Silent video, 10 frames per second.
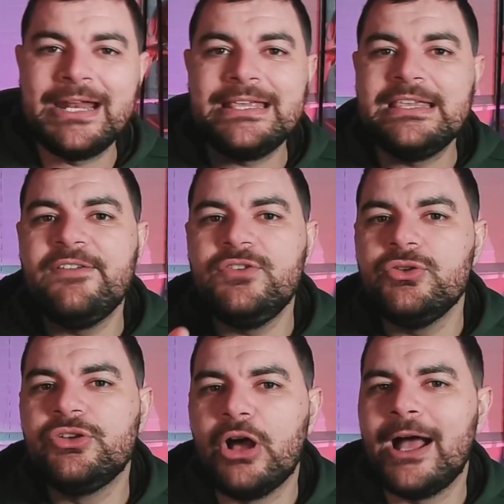to give
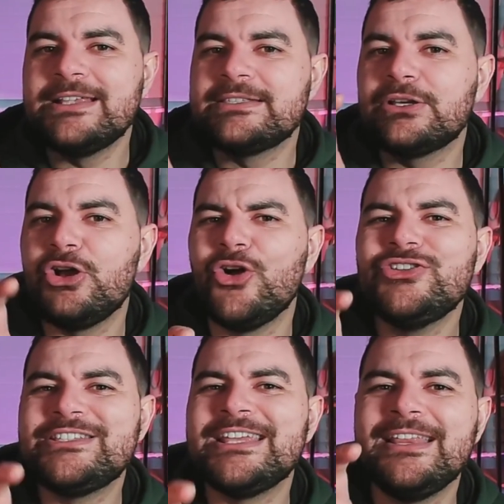you guys the
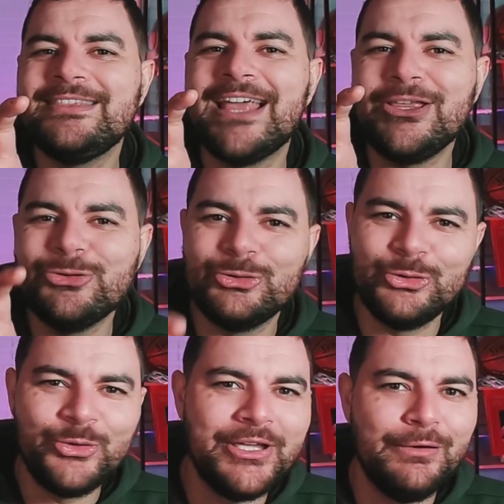content that you're
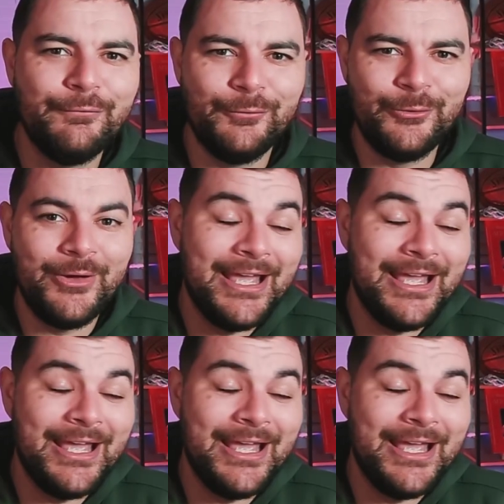looking for,